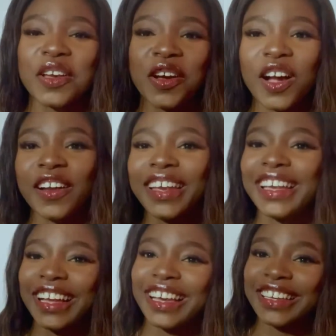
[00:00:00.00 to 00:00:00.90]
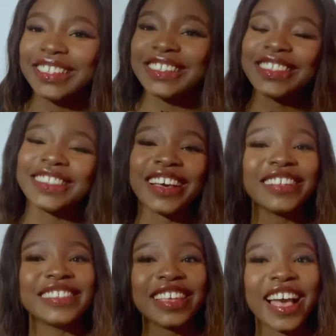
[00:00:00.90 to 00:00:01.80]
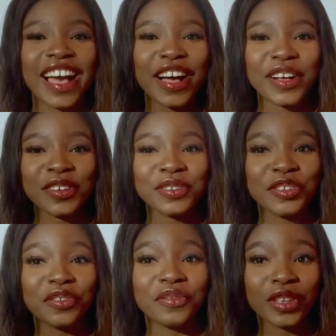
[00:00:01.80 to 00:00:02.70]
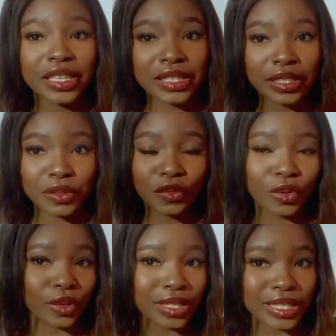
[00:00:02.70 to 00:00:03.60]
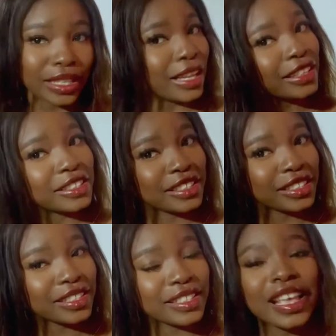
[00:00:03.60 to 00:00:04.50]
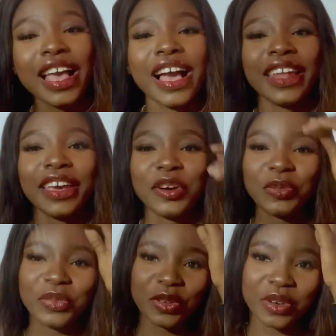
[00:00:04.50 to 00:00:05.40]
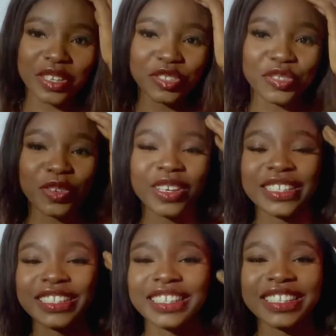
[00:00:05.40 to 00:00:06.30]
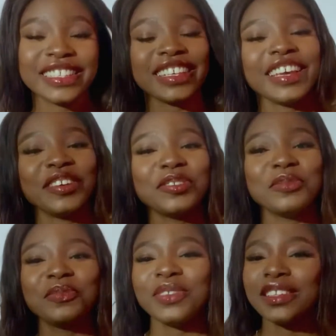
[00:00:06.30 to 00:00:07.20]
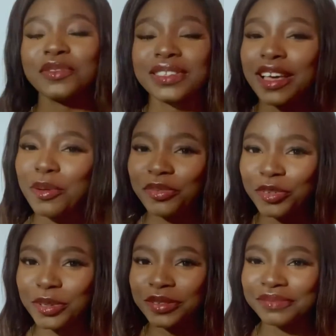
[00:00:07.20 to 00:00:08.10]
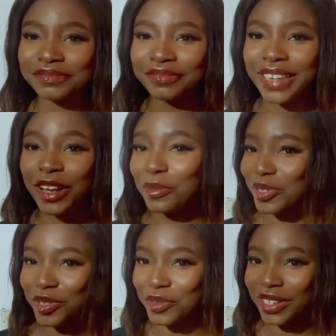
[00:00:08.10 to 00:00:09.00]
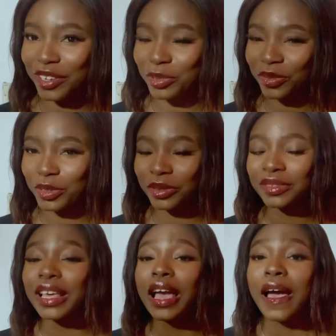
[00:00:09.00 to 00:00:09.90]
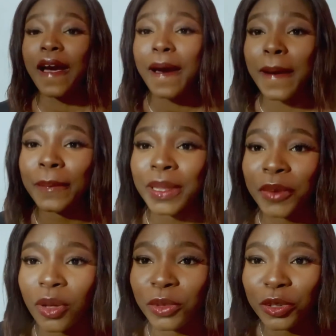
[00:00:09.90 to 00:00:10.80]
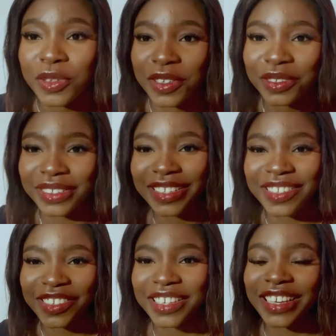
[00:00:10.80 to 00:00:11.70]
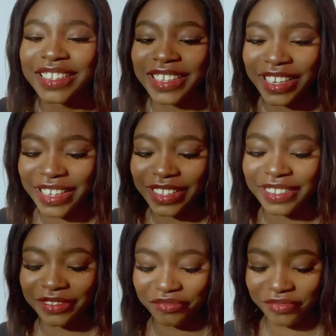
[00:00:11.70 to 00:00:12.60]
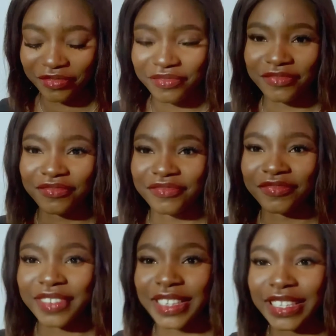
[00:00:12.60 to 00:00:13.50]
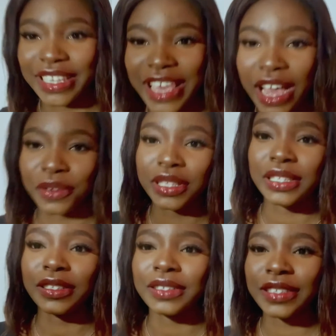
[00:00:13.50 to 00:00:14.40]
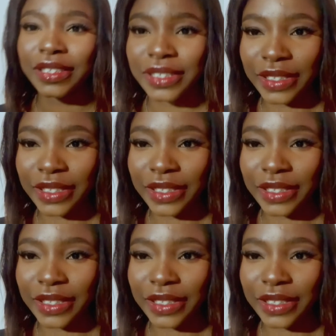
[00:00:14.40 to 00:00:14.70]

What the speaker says: Alright guys, that's how you fix a false lashes, and I hope you enjoyed it. I hope it was helpful. I hope it was really helpful. Let me come closer so you guys can see how it looks.